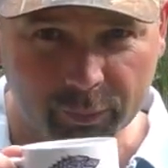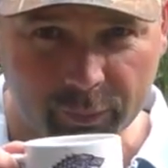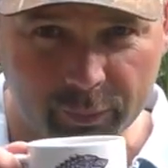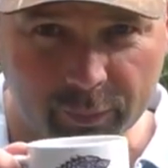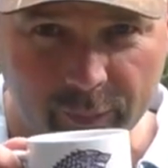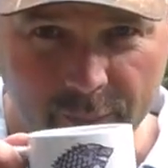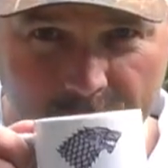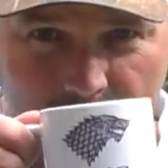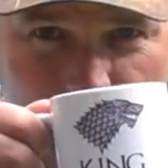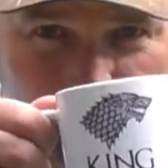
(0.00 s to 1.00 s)

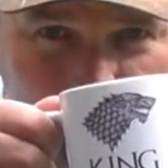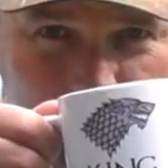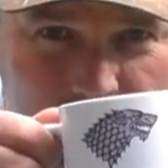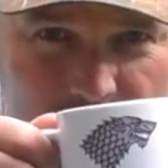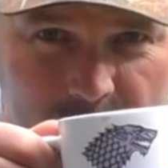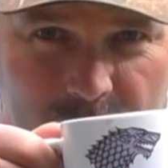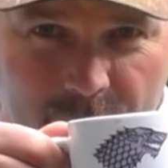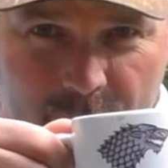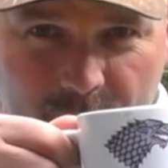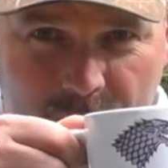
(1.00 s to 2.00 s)
[no speech]